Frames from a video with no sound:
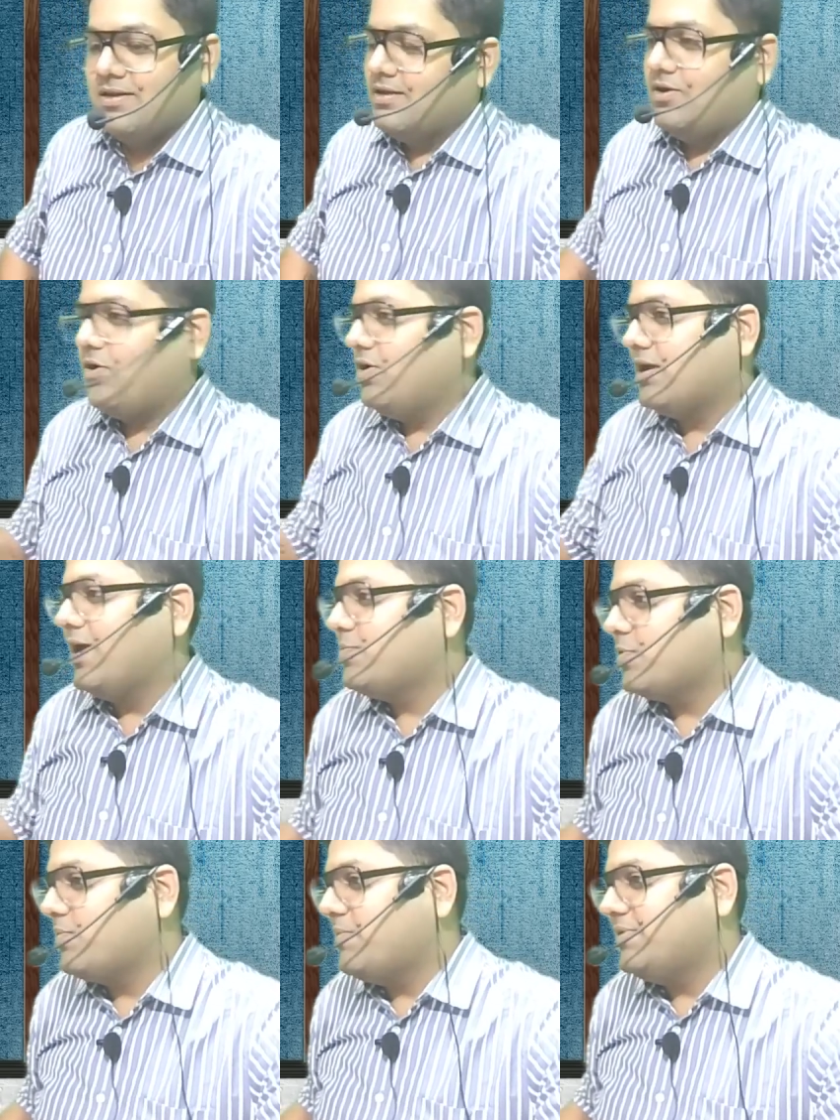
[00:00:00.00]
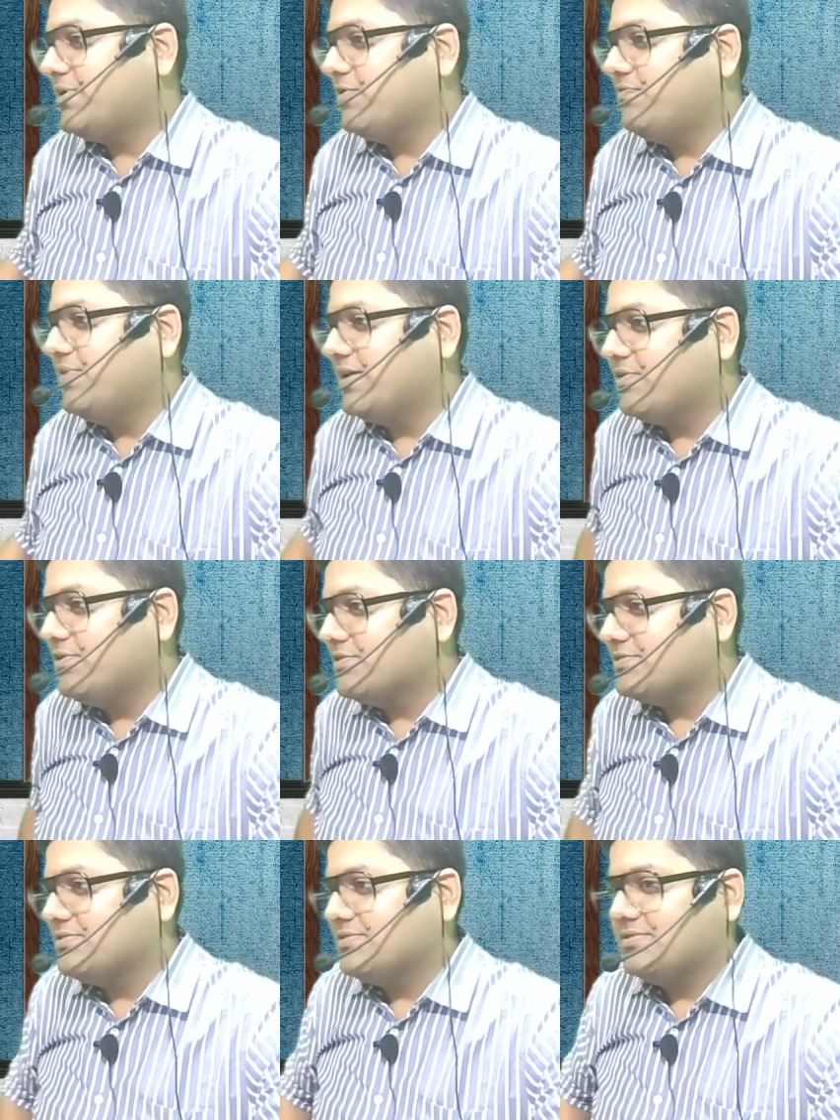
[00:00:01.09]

Or high probability of winning also.